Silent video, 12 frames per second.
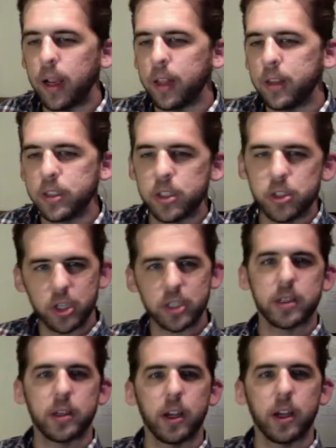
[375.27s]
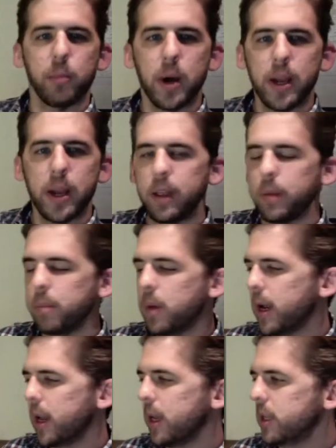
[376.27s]
and this is just kind of
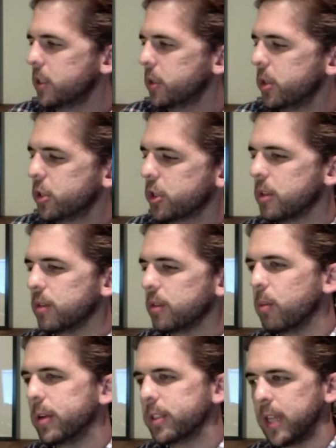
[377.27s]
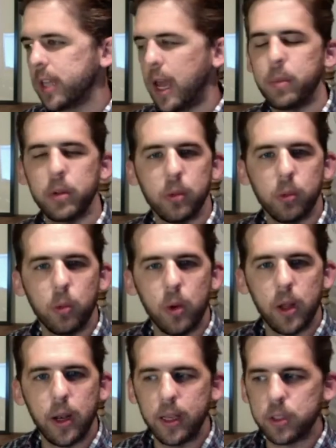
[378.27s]
my intuition of what's happened,
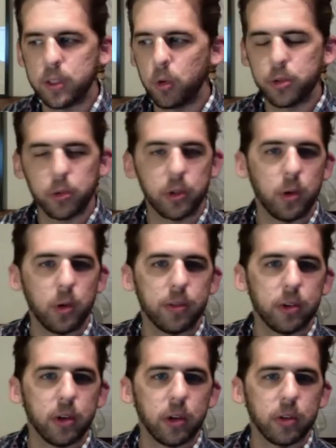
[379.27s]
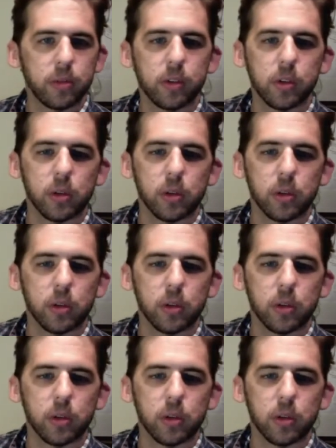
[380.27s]
what has worked really well for